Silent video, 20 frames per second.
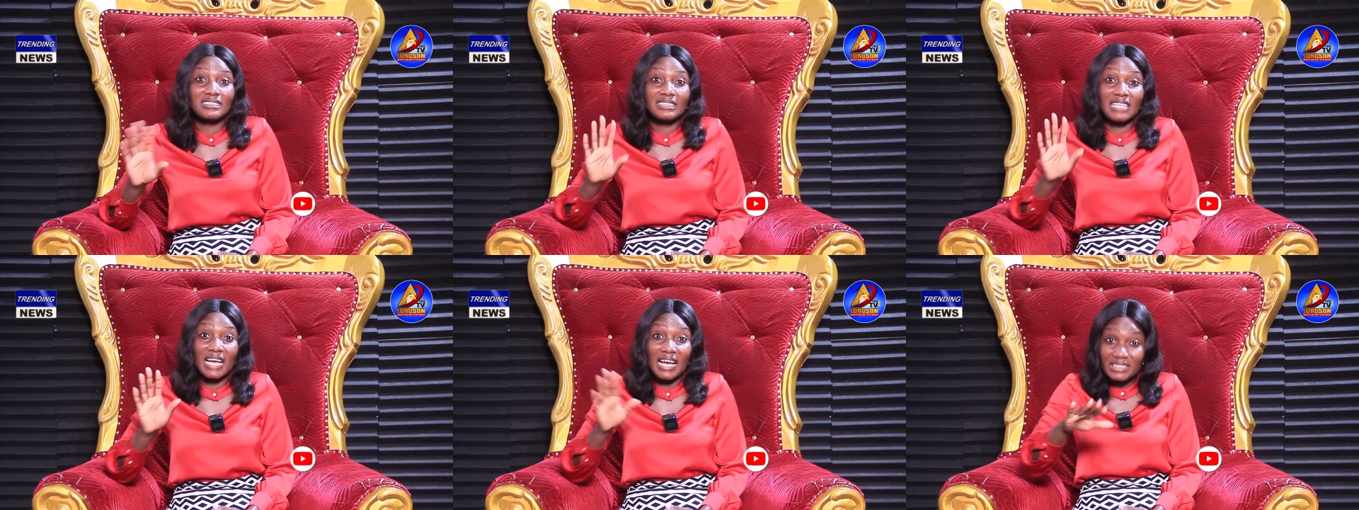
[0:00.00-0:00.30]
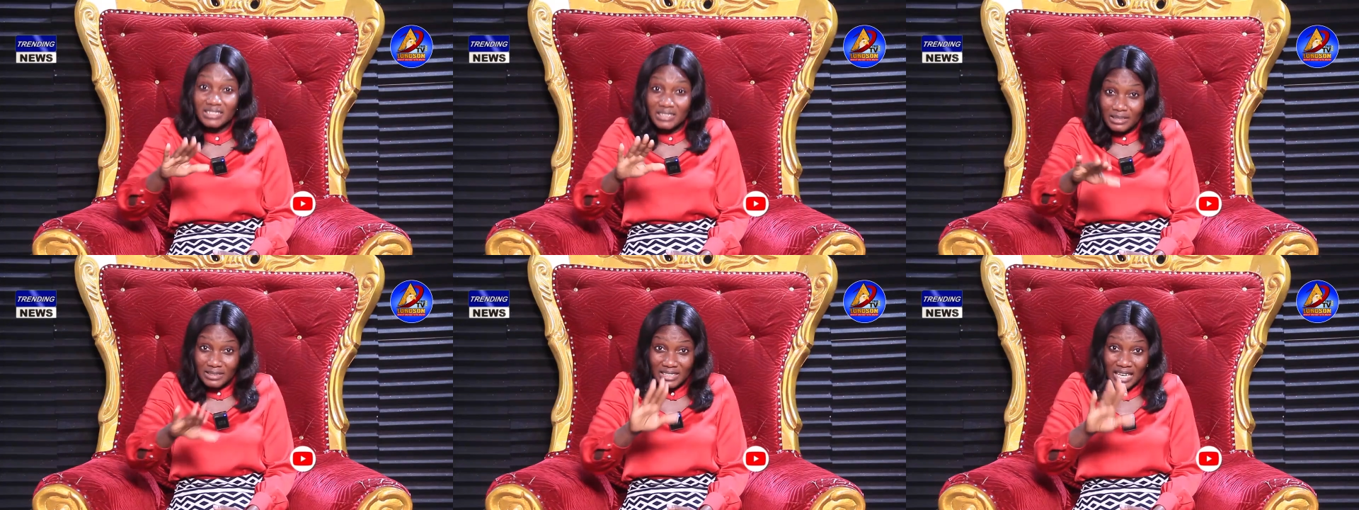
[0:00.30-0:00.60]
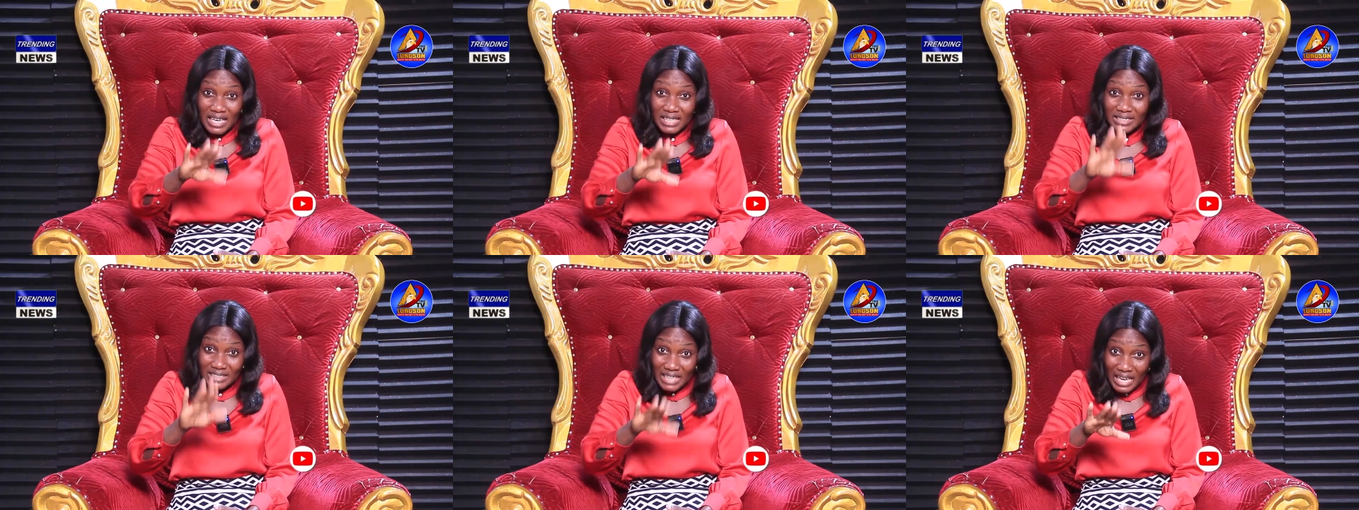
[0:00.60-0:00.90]
That's
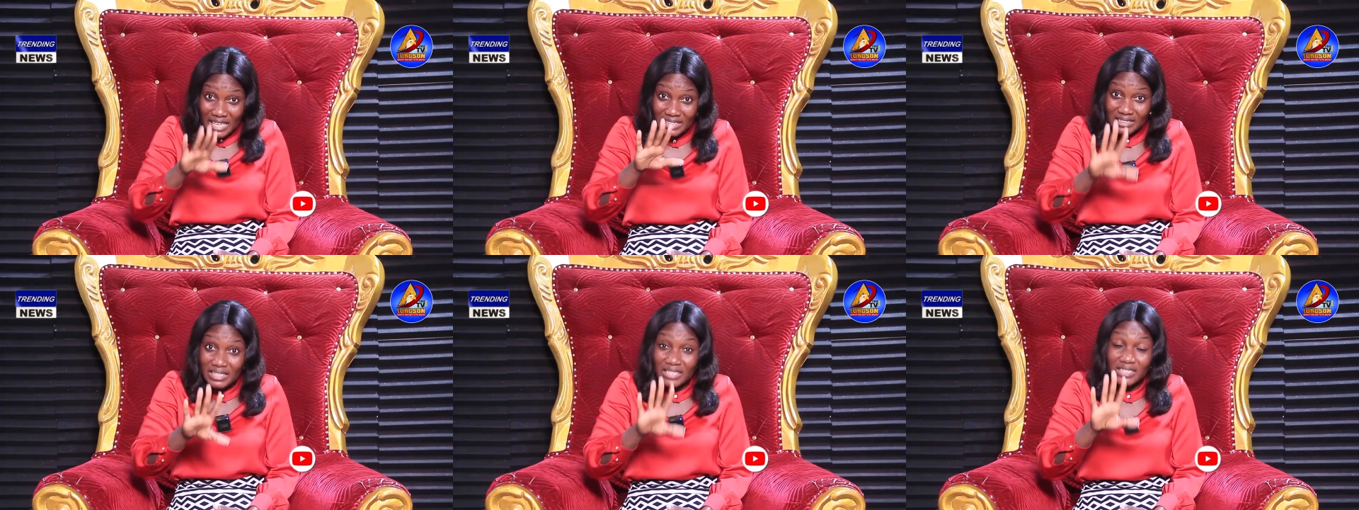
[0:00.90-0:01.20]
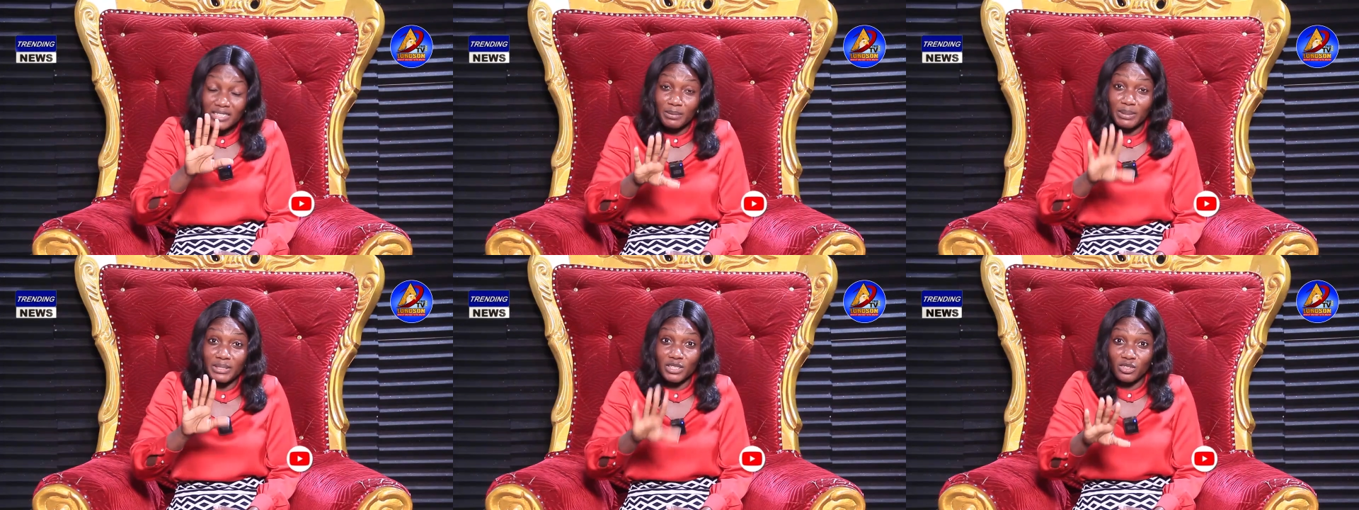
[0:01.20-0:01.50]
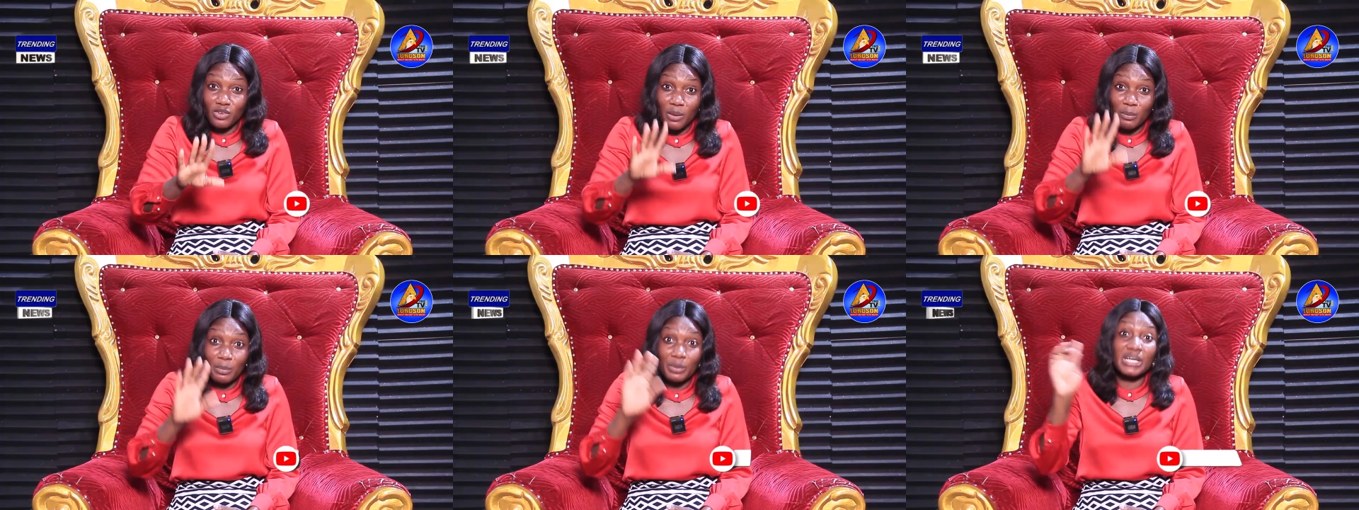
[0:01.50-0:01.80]
our statement
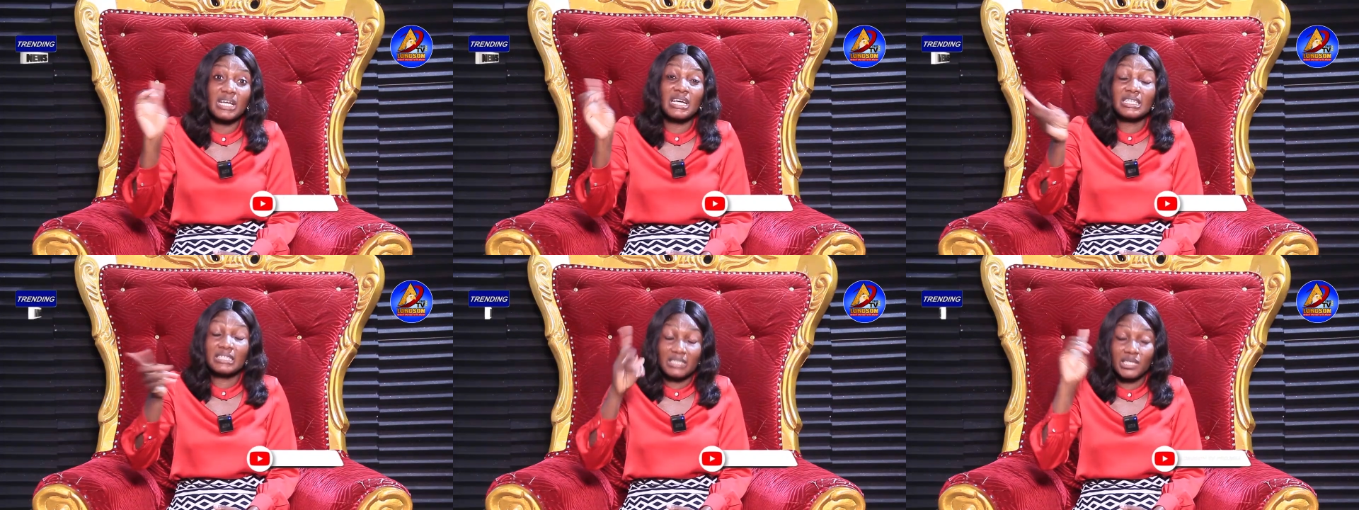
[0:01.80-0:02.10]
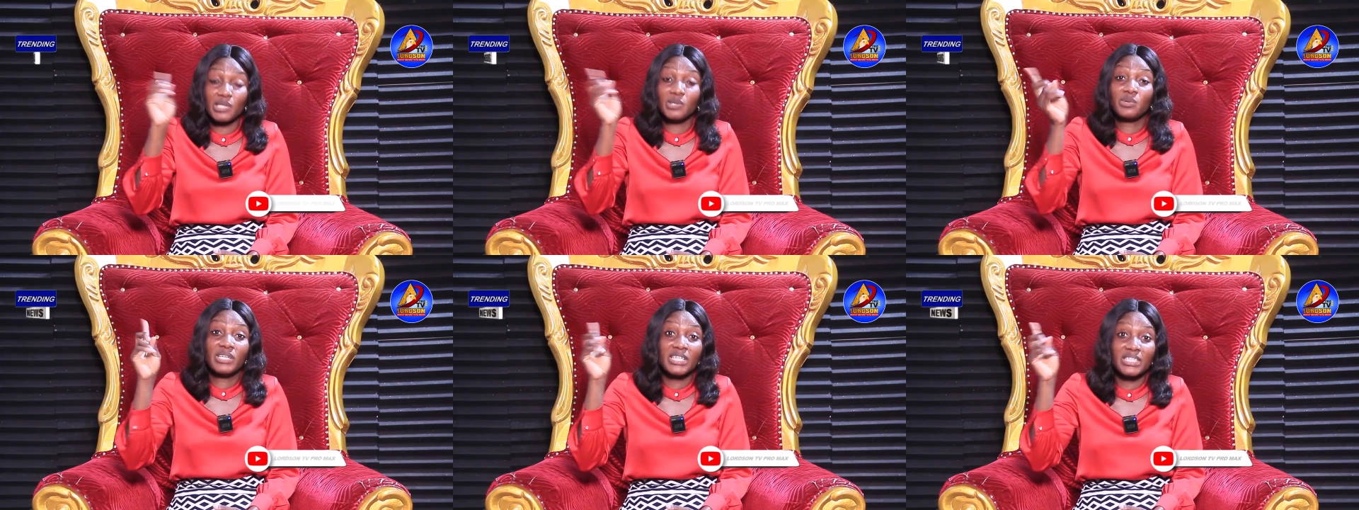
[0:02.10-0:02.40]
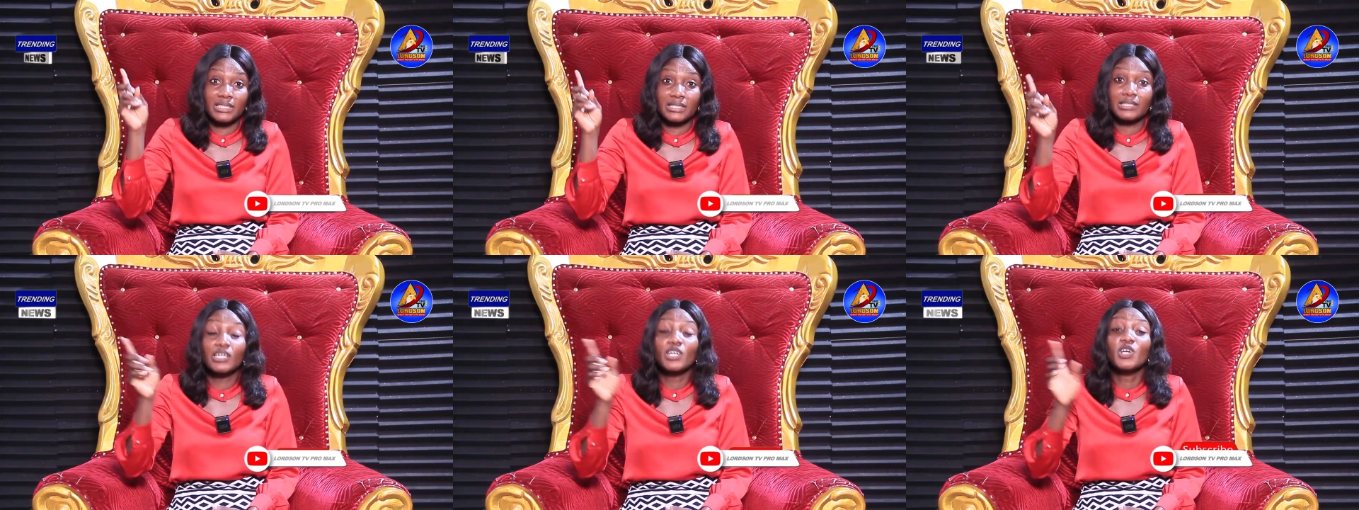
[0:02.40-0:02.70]
and company is
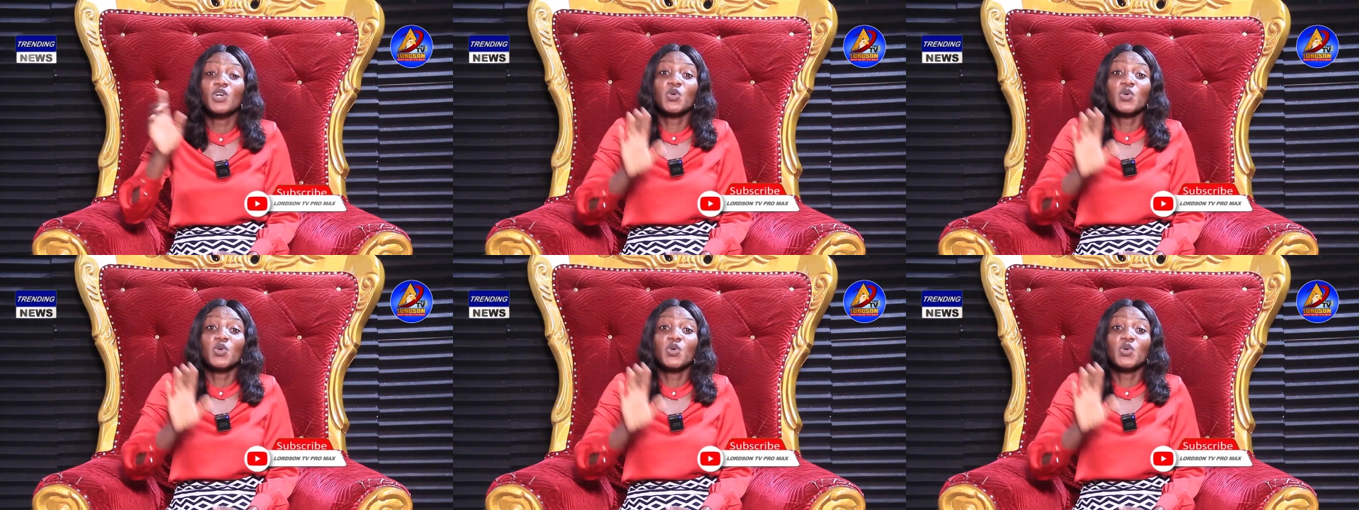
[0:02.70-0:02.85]
circulated.